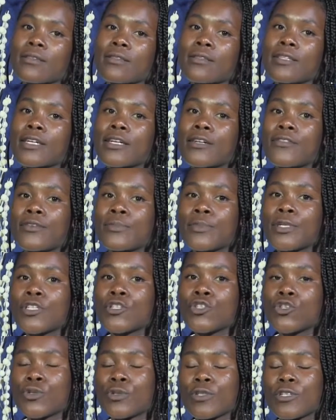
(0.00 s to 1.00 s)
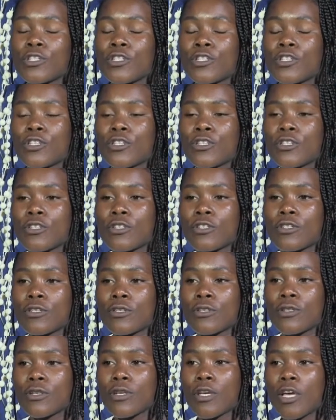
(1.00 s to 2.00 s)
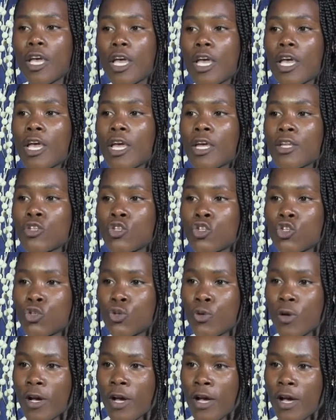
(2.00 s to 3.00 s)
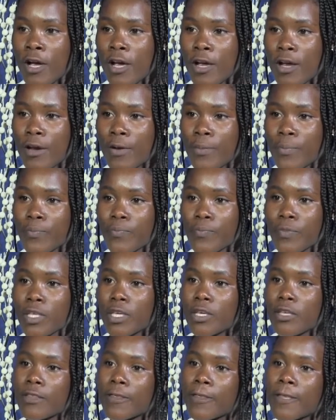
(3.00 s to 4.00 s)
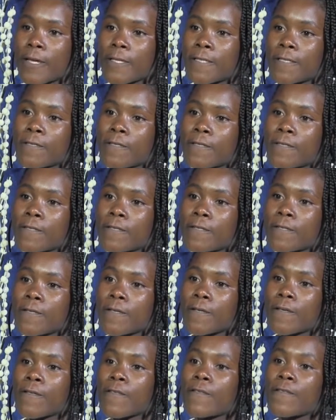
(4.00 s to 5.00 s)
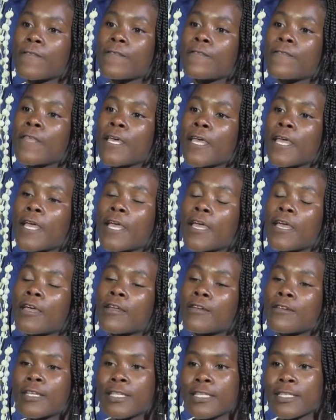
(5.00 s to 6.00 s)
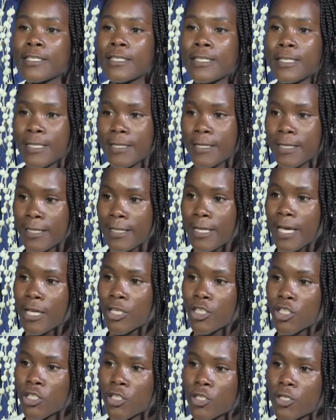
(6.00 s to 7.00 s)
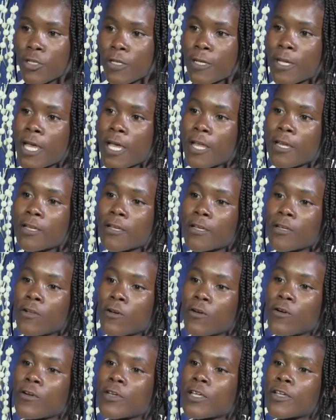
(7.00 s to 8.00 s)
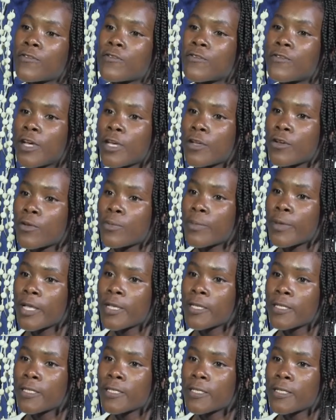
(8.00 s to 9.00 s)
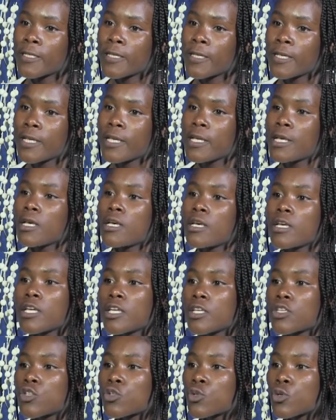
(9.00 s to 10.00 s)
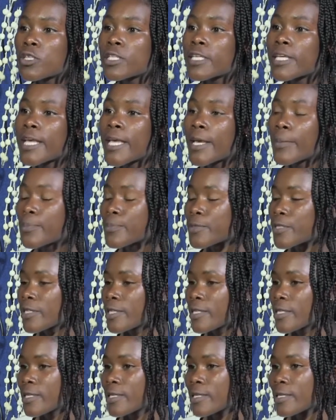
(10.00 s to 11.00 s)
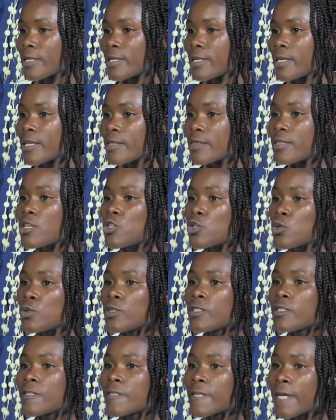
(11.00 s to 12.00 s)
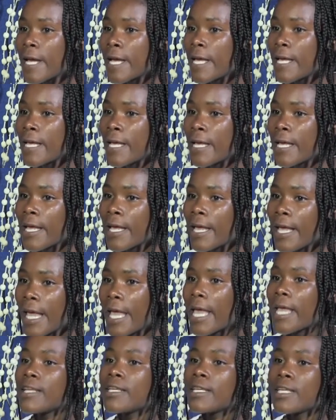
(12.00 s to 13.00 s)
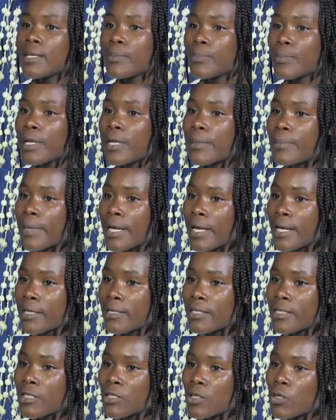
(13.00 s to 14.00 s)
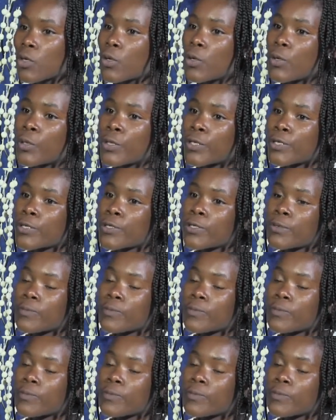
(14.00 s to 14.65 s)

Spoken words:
the government should ensure that the research done on environment is not kept. They should try and implement or